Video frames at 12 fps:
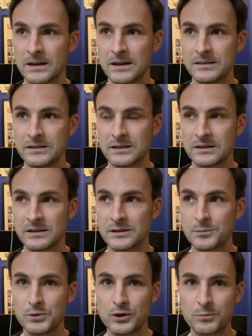In
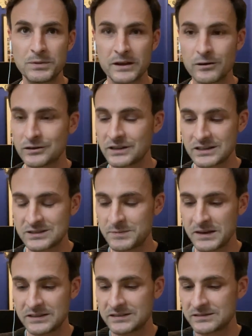the pure play online
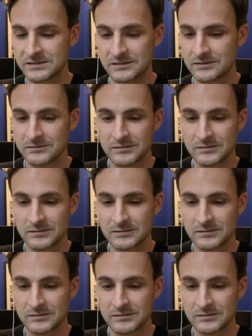space,